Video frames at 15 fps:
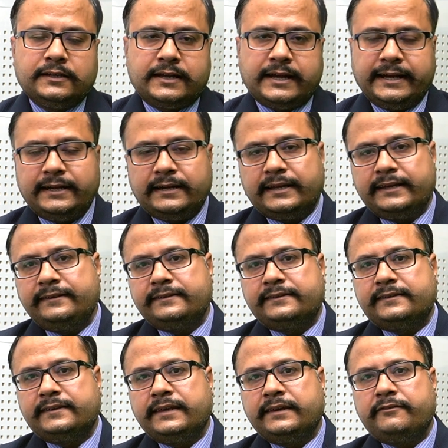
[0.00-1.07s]

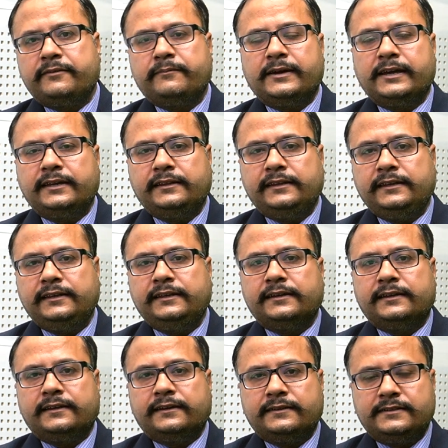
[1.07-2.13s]
guidelines given by the
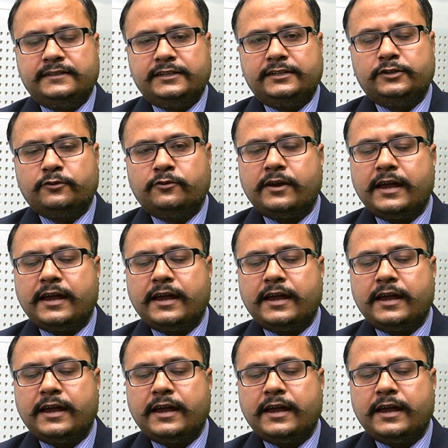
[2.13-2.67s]
GTU,